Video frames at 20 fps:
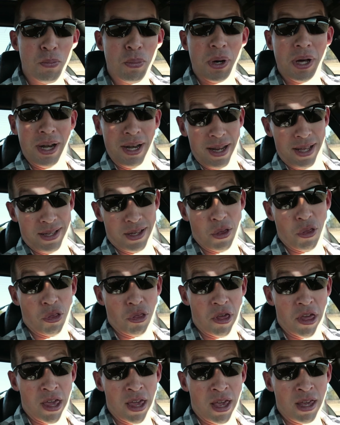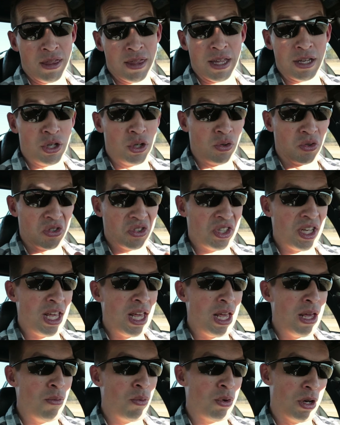but it is a thing that you
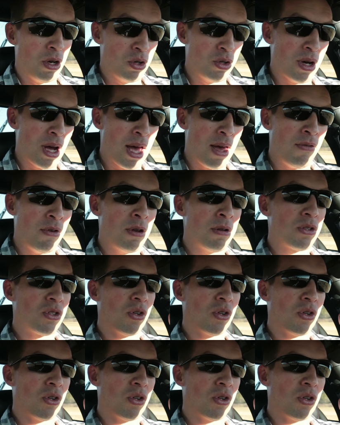see when you're driving.